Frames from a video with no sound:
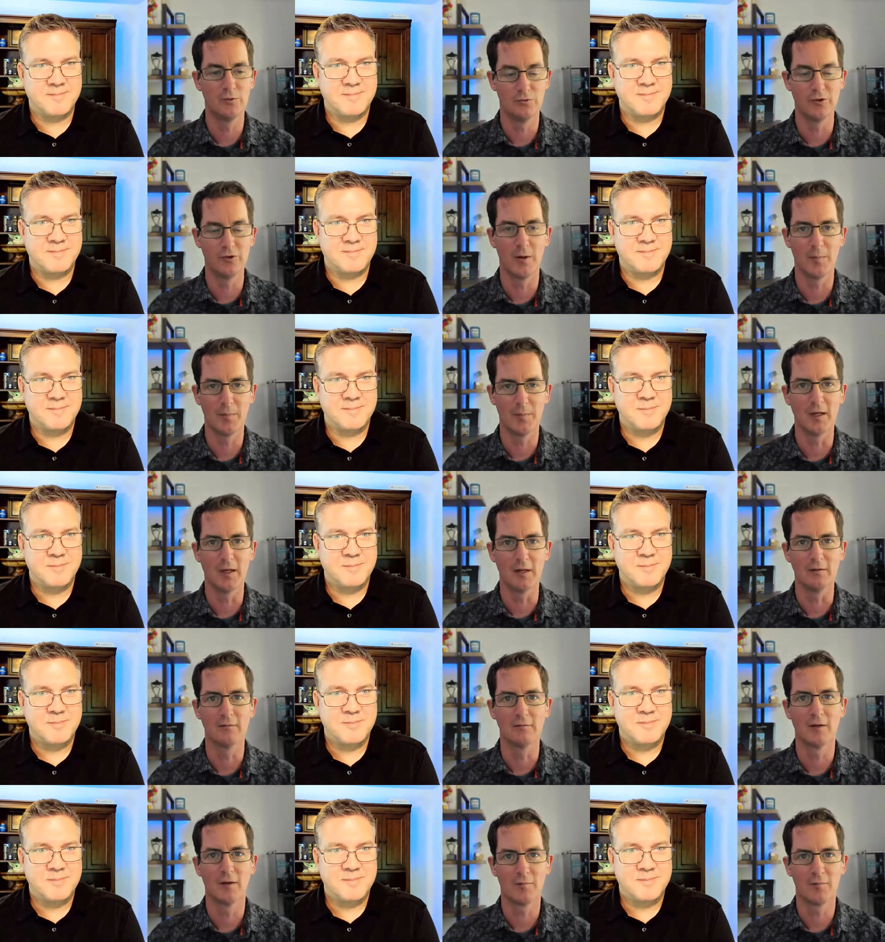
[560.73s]
Speaker 1: you jump
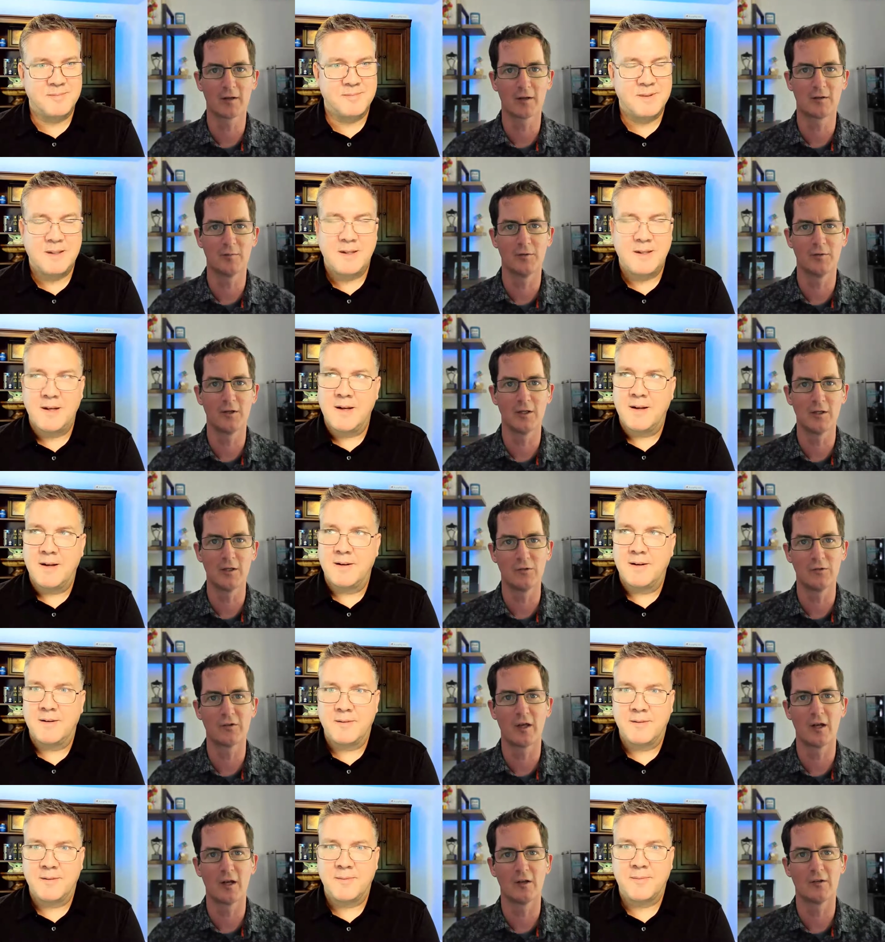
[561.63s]
in effectively
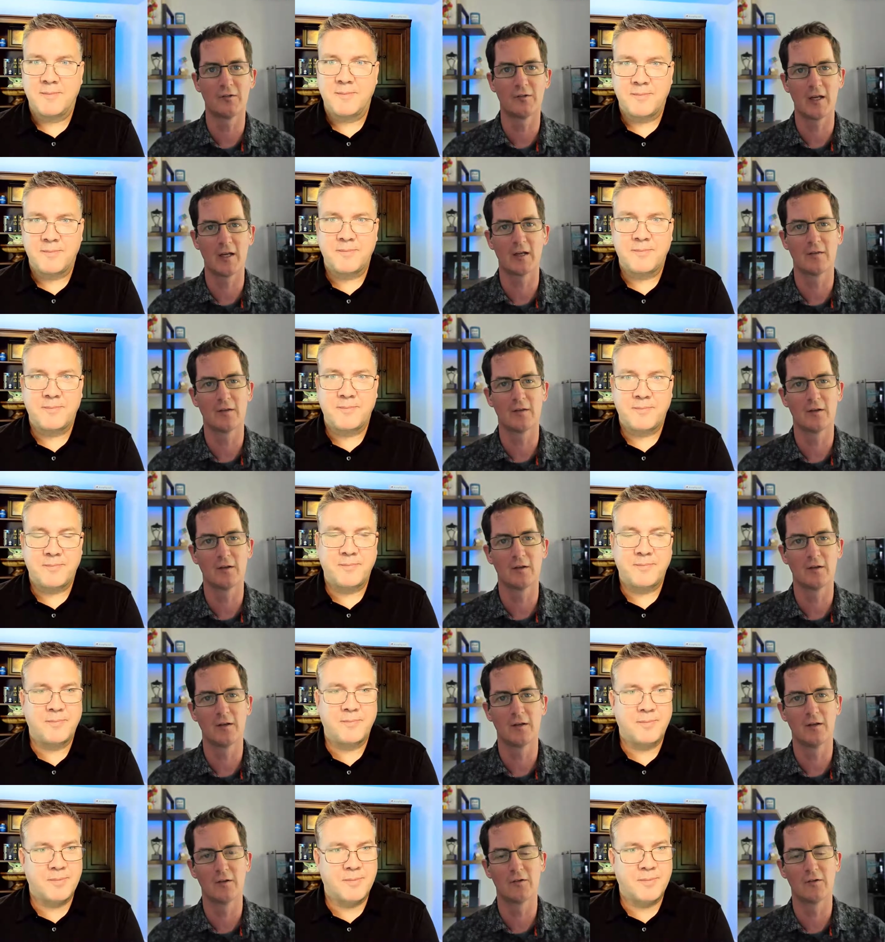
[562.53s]
you set a stake in
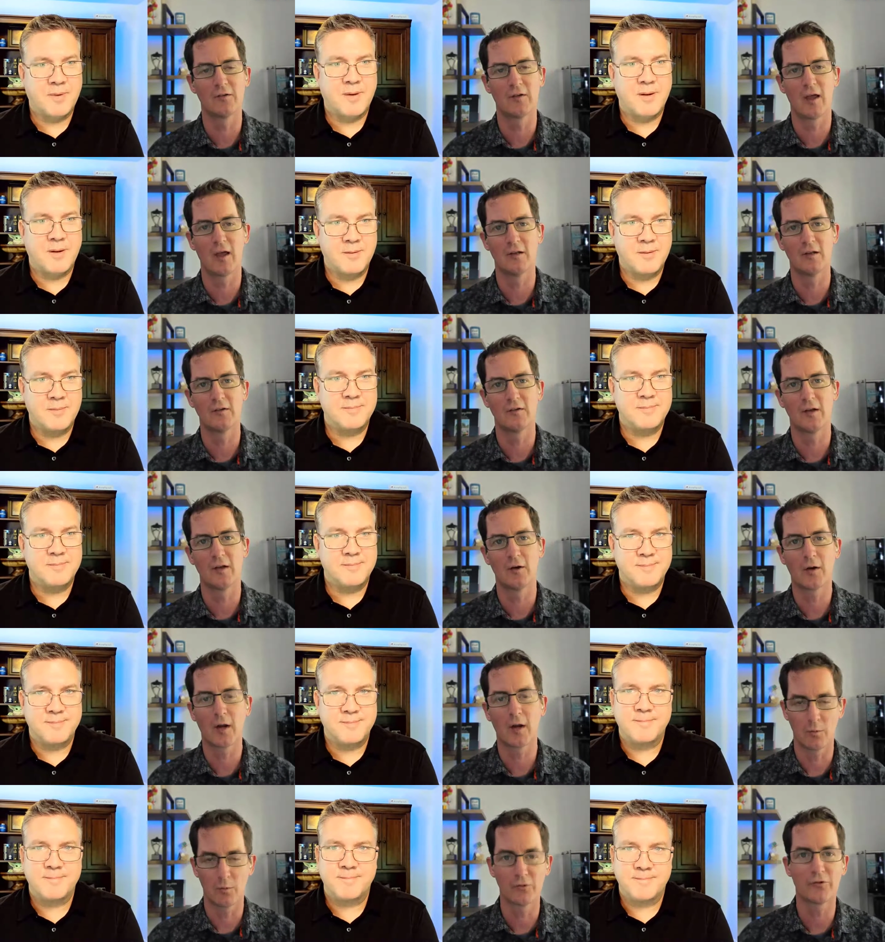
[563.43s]
the in the sand and
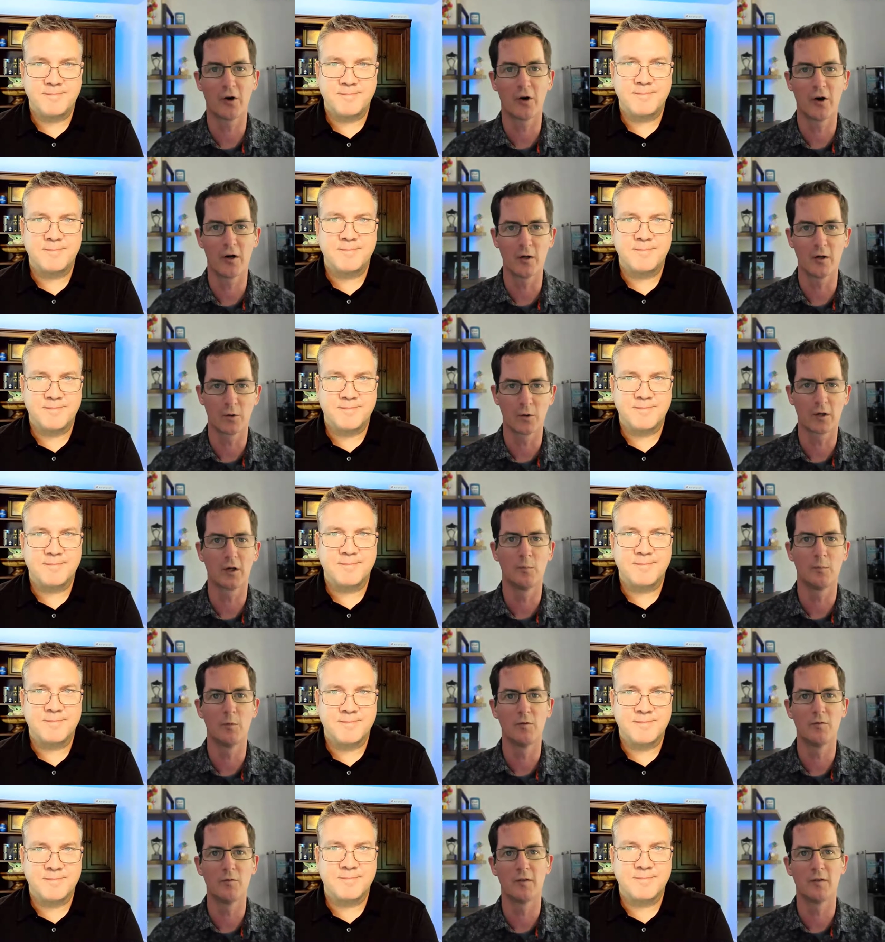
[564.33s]
say okay we're starting we're
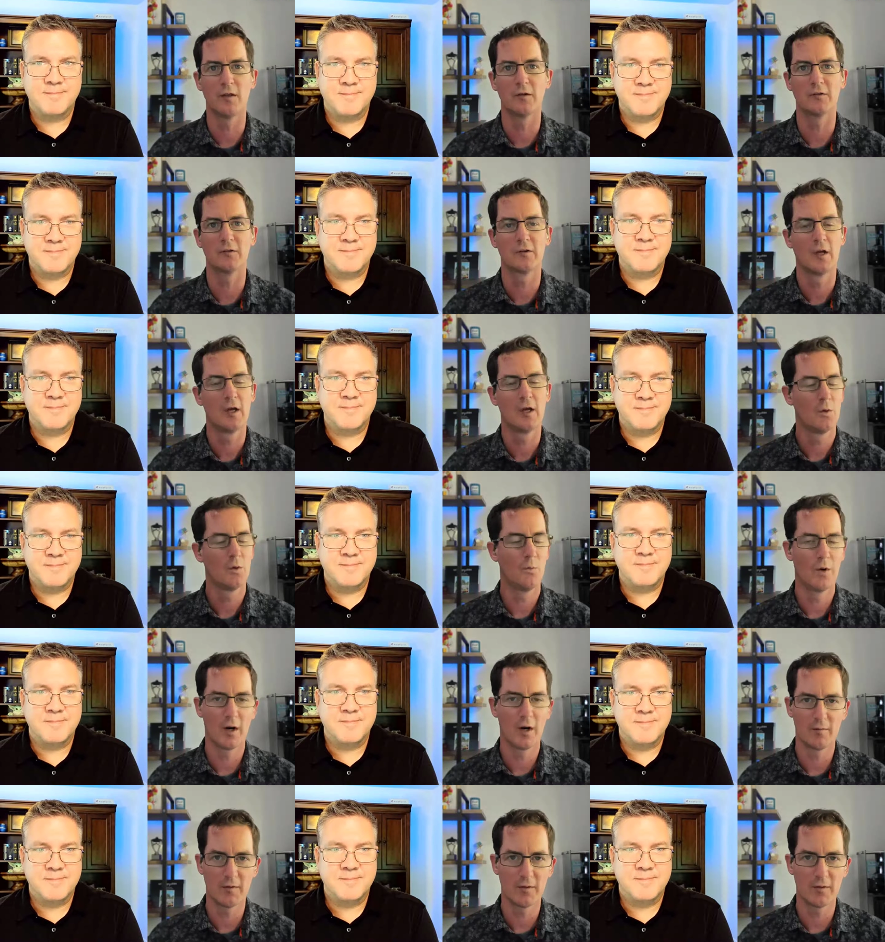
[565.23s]
going to move to this
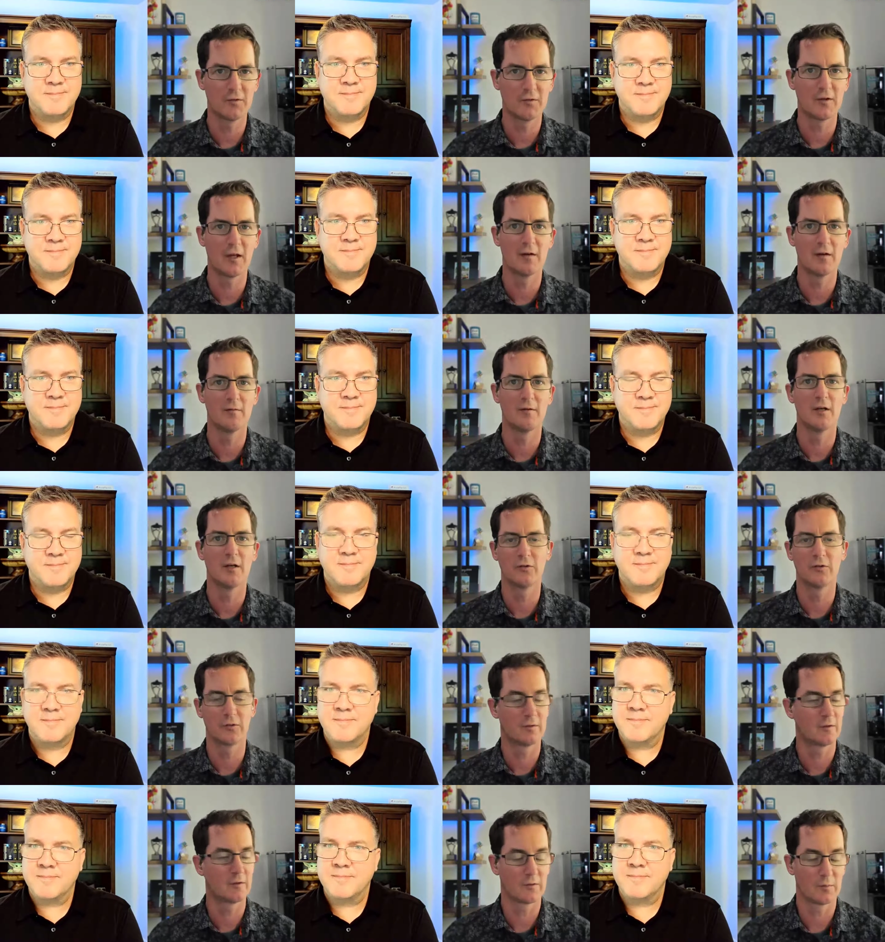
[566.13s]
wherever the state of it
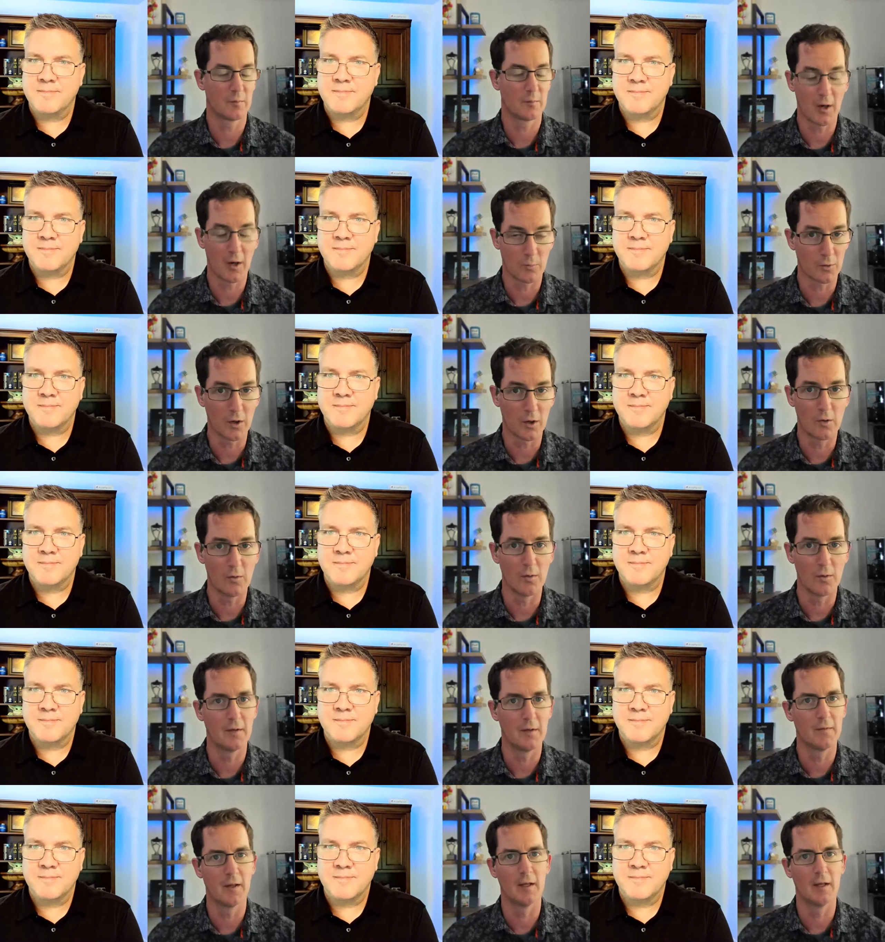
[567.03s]
is it doesn't matter we're
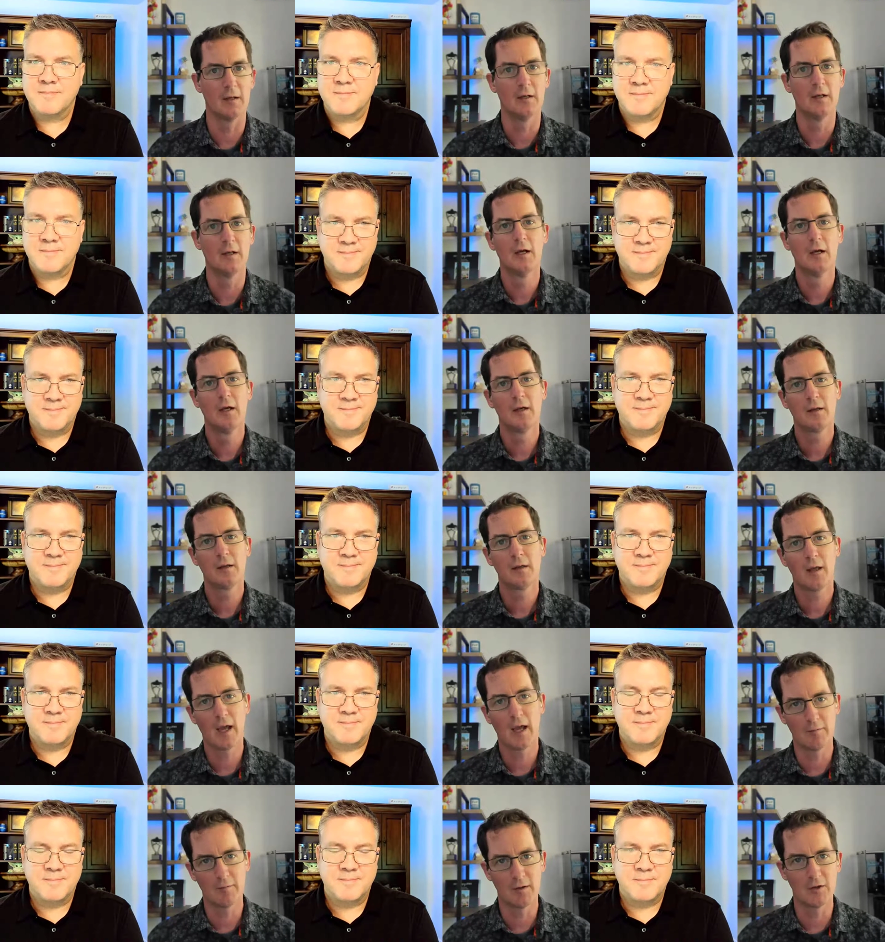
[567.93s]
going and then
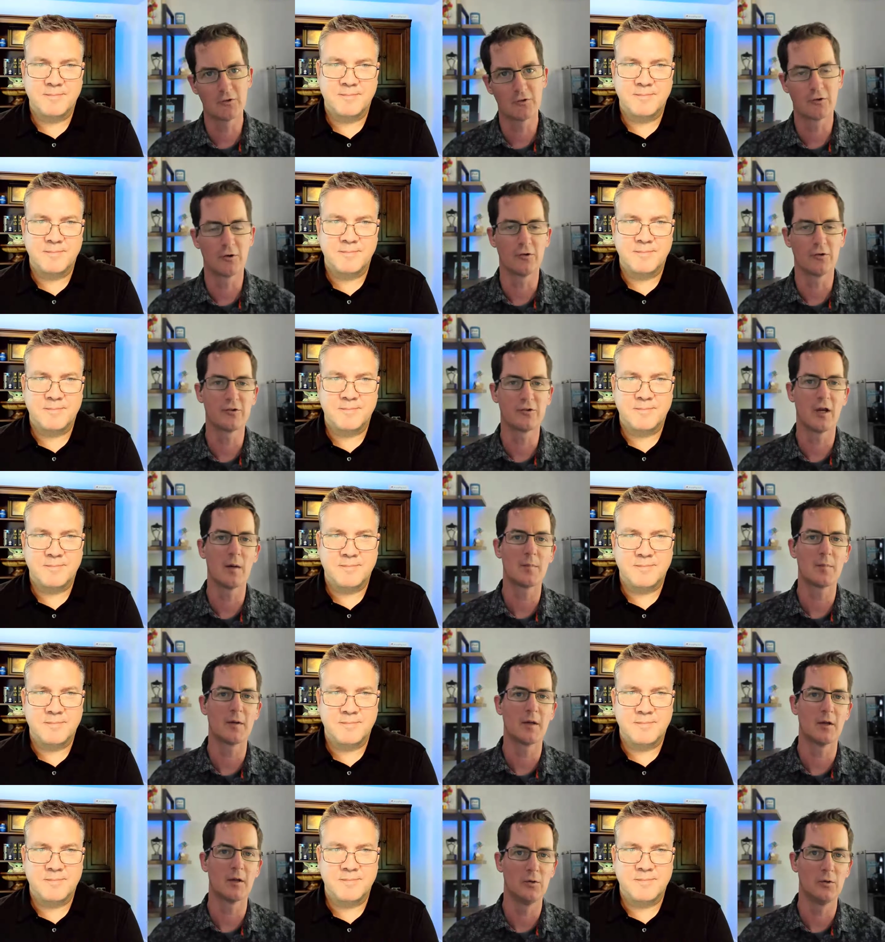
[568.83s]
have an internal
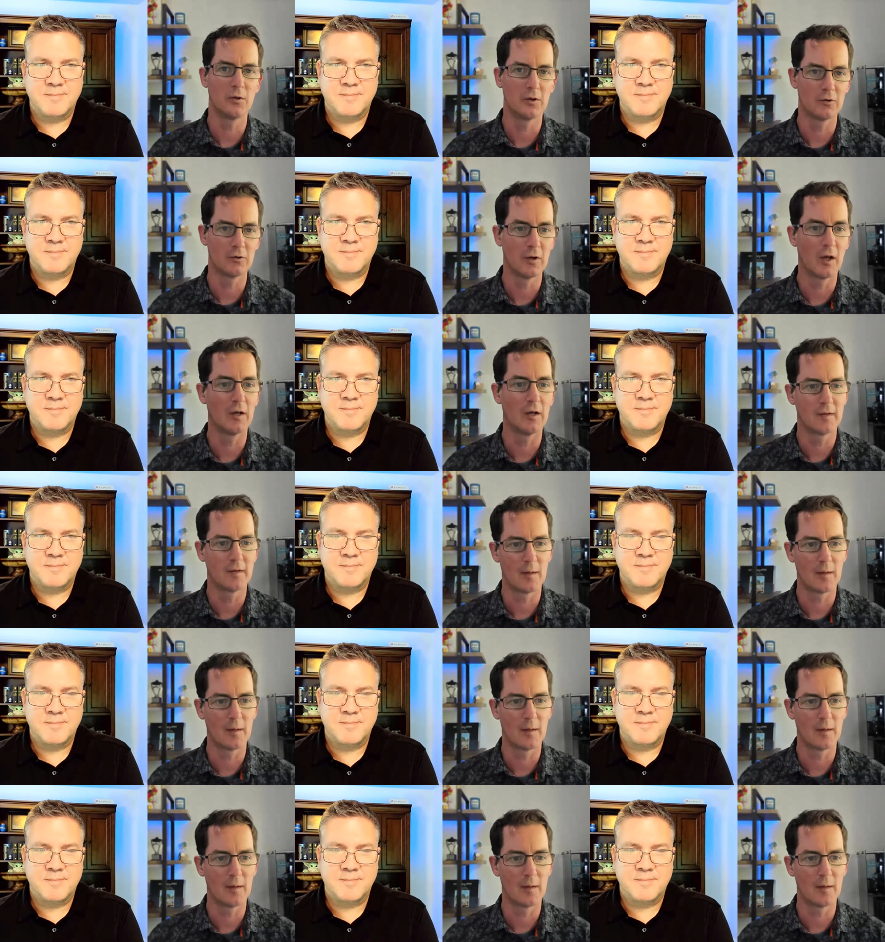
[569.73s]
champion who can